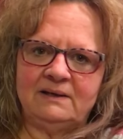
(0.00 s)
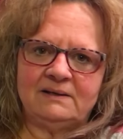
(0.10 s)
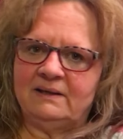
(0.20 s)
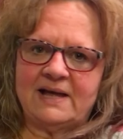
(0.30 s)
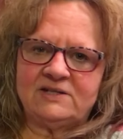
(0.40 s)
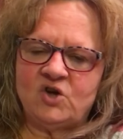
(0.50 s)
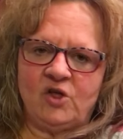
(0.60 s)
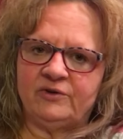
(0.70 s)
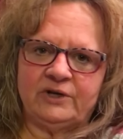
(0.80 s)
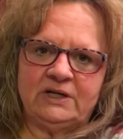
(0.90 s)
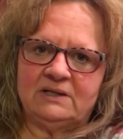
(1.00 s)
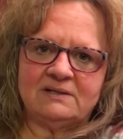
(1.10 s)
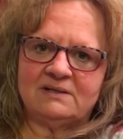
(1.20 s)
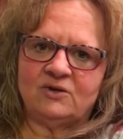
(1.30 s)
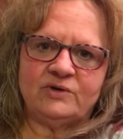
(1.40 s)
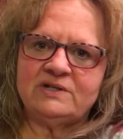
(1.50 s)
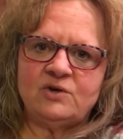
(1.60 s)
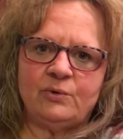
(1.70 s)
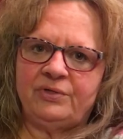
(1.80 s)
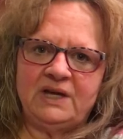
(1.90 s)
that's all there is
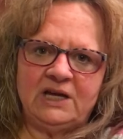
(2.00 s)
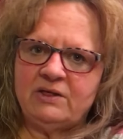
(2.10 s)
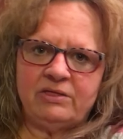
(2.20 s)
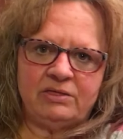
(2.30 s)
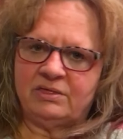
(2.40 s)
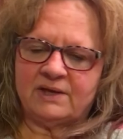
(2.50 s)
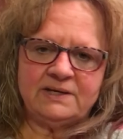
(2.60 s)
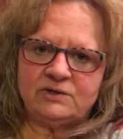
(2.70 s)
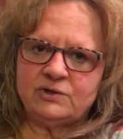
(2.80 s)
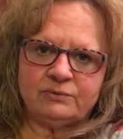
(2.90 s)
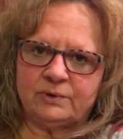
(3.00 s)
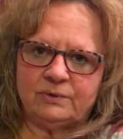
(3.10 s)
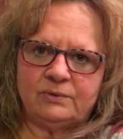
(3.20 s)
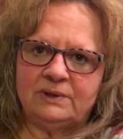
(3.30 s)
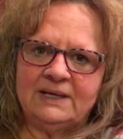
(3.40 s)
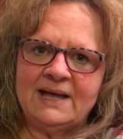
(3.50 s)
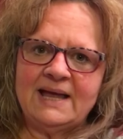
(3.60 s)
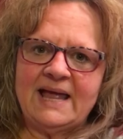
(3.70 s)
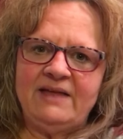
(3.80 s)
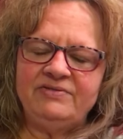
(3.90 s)
no thinking things through.
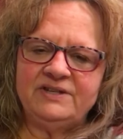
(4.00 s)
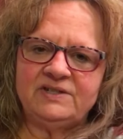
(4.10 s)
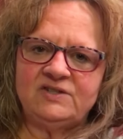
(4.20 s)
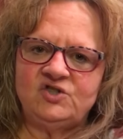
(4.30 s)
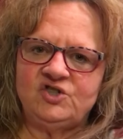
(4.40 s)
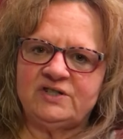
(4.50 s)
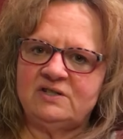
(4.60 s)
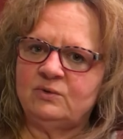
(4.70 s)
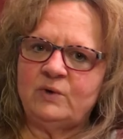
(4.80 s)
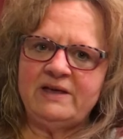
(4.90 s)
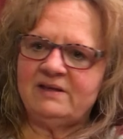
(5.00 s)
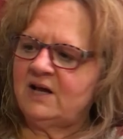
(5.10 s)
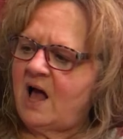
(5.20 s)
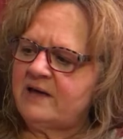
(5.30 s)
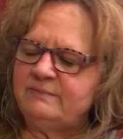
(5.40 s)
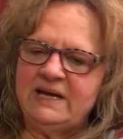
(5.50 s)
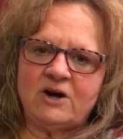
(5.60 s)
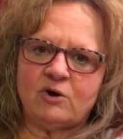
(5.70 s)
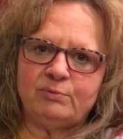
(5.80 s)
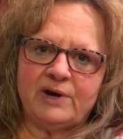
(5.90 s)
And this is just the way that God made
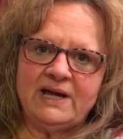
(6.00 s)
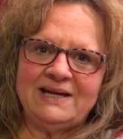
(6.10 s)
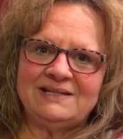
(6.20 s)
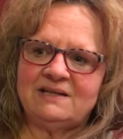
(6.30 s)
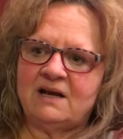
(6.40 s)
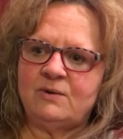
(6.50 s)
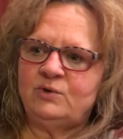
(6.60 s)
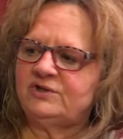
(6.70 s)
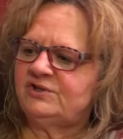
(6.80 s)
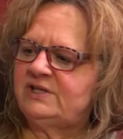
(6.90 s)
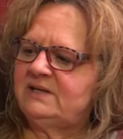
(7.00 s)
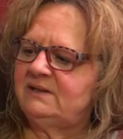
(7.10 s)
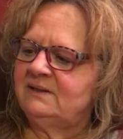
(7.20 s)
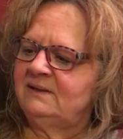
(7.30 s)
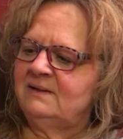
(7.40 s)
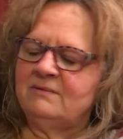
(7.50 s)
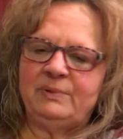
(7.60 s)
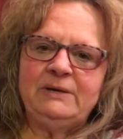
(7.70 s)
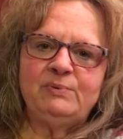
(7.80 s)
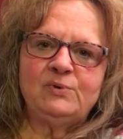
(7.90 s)
our brains. And I wish that
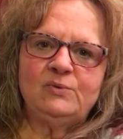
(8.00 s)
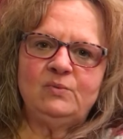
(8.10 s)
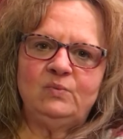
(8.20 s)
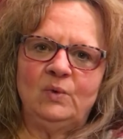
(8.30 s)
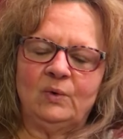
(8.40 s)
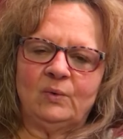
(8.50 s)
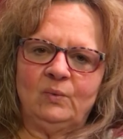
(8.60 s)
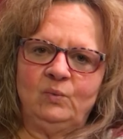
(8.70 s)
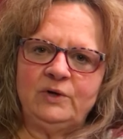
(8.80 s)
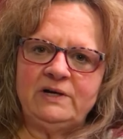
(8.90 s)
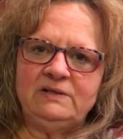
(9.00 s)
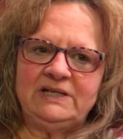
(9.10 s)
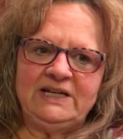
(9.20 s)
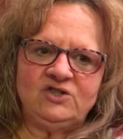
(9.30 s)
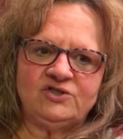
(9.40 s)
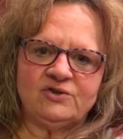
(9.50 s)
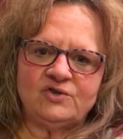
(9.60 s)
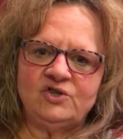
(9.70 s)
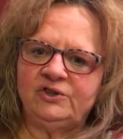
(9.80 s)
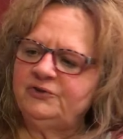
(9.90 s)
people would teach their
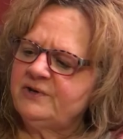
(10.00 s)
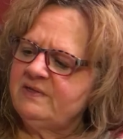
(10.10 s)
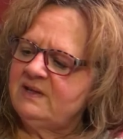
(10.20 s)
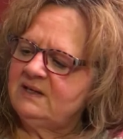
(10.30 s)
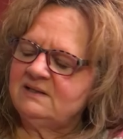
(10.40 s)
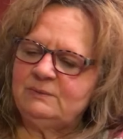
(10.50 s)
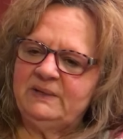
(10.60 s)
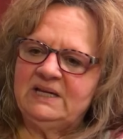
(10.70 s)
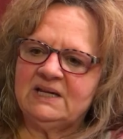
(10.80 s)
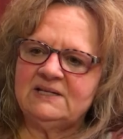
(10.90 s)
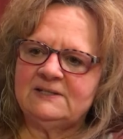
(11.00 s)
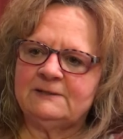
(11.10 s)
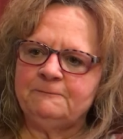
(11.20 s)
children this, because